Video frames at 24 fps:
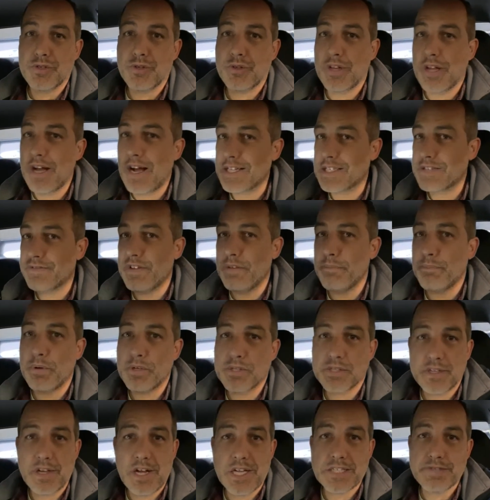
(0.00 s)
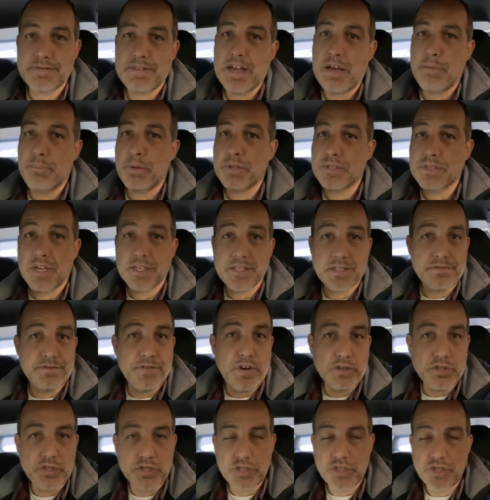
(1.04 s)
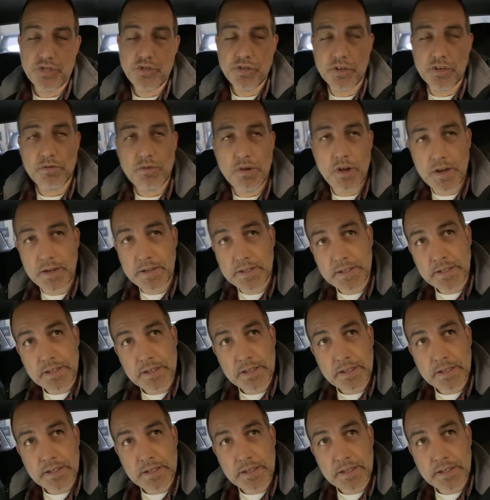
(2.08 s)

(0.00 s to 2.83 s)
So lots of inputs, lots of outputs, lots of functions you can run.